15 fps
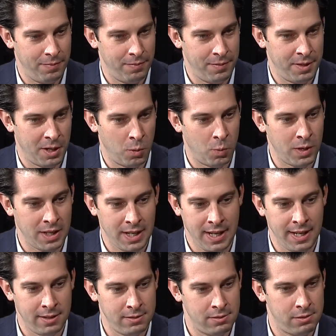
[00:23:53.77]
We
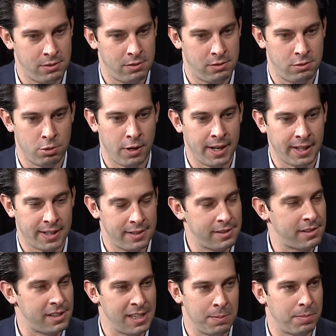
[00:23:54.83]
eat, drink, and
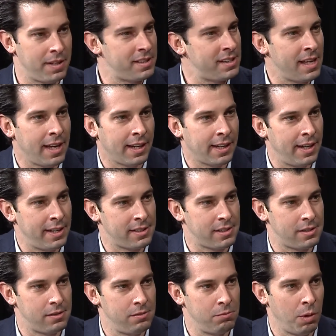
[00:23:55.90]
sleep this thing,
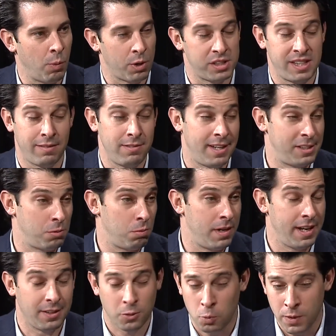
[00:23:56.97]
and we work 7 days a
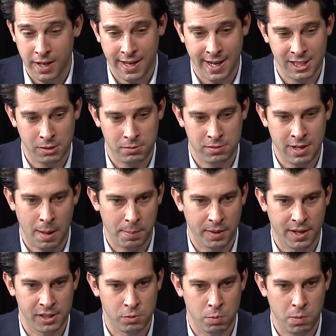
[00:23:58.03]
week, the weekends, not
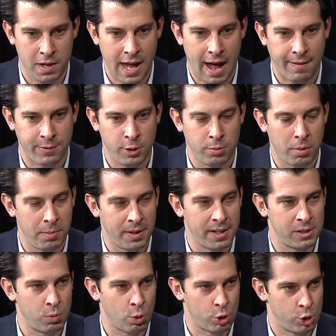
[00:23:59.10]
because we have to, but
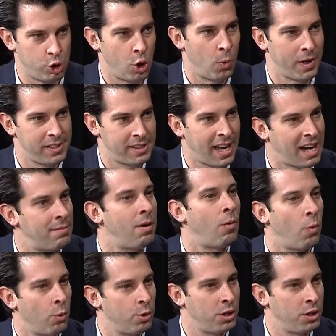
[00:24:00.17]
because we're so excited about what we're